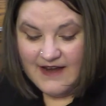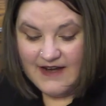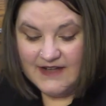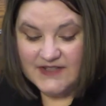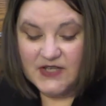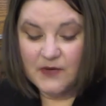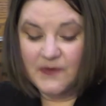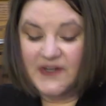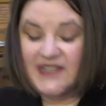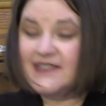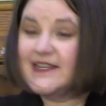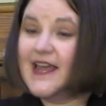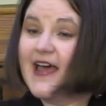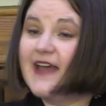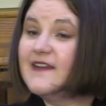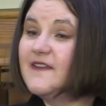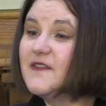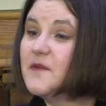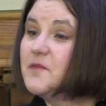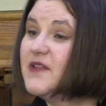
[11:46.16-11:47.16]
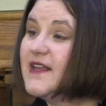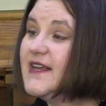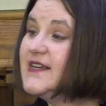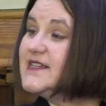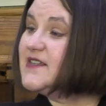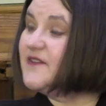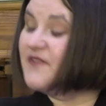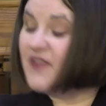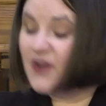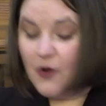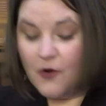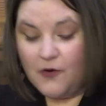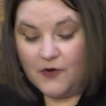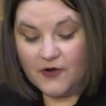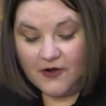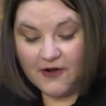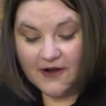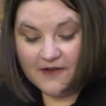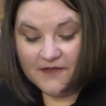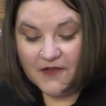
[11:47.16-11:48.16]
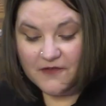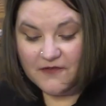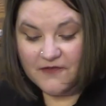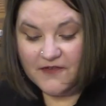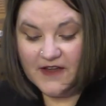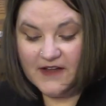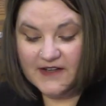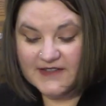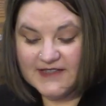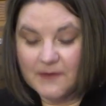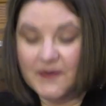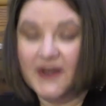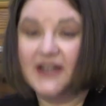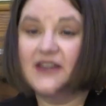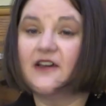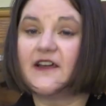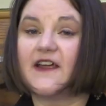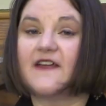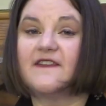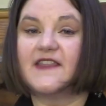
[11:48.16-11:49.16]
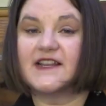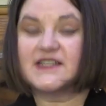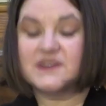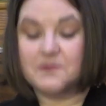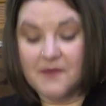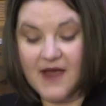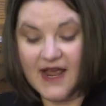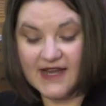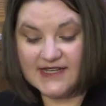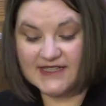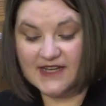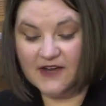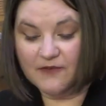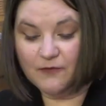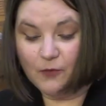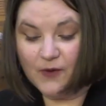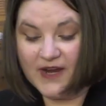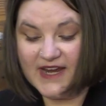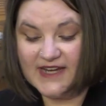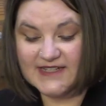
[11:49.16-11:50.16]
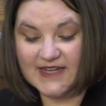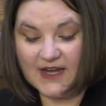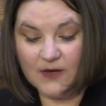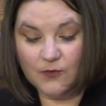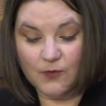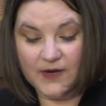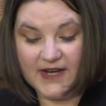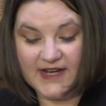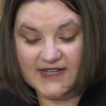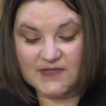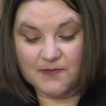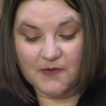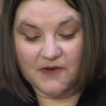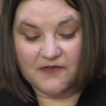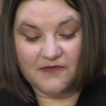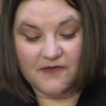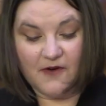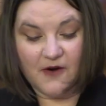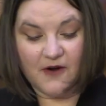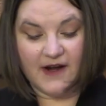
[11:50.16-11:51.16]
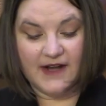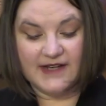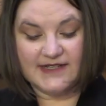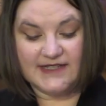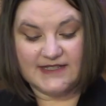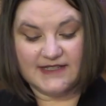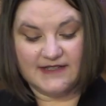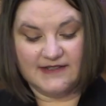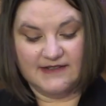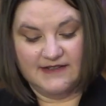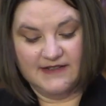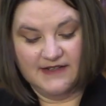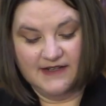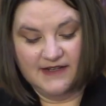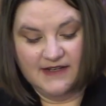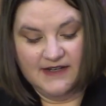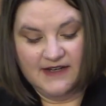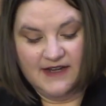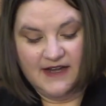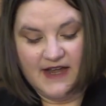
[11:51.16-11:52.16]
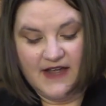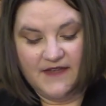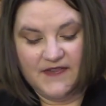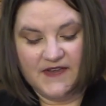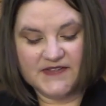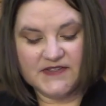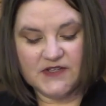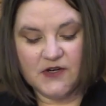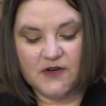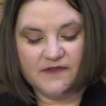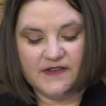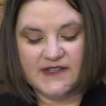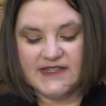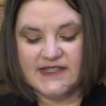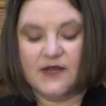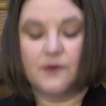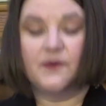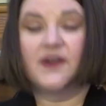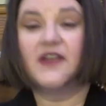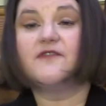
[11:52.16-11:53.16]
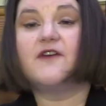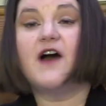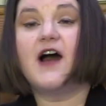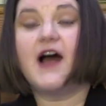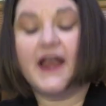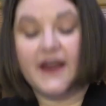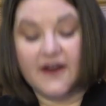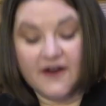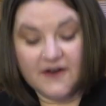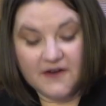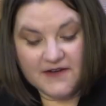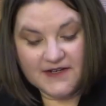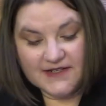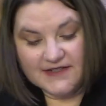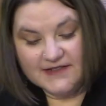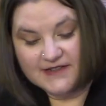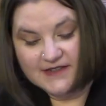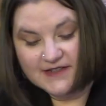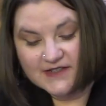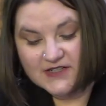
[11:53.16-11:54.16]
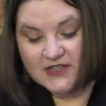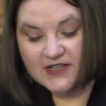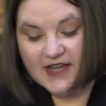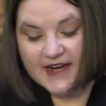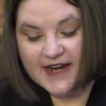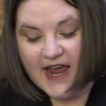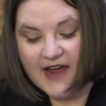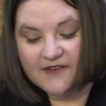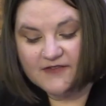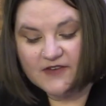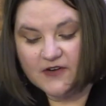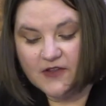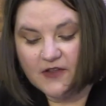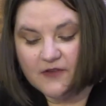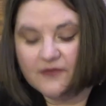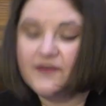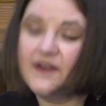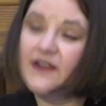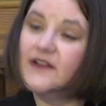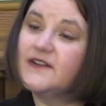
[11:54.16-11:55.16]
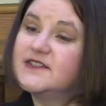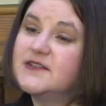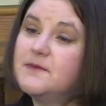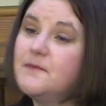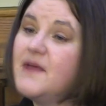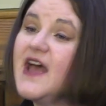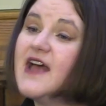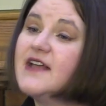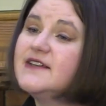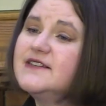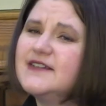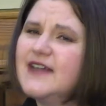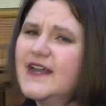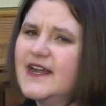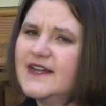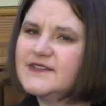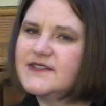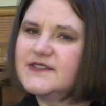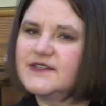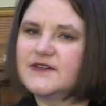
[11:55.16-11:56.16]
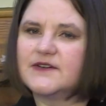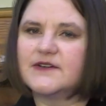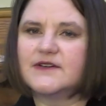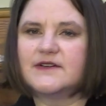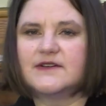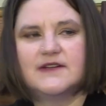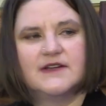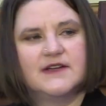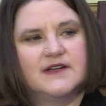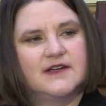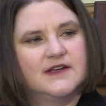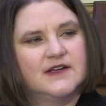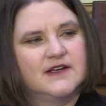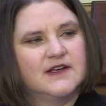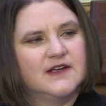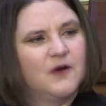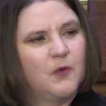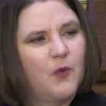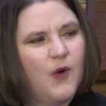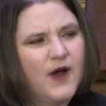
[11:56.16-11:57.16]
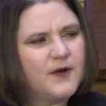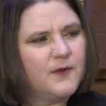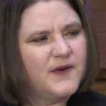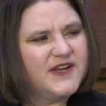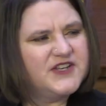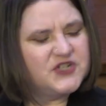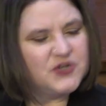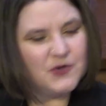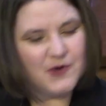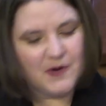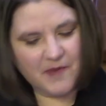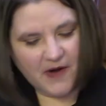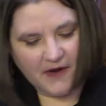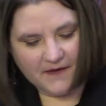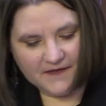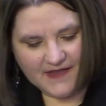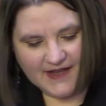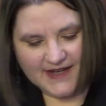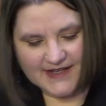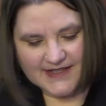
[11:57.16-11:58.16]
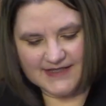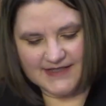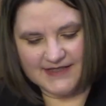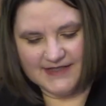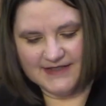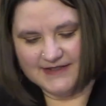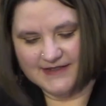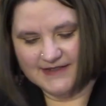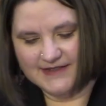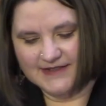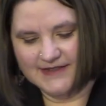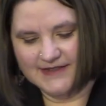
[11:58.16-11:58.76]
And so we stand in the place of the owner of the field and we look at this mess of wheat and weeds before us. And the servants that we have hired to look after the field demand an answer. What do we do about this?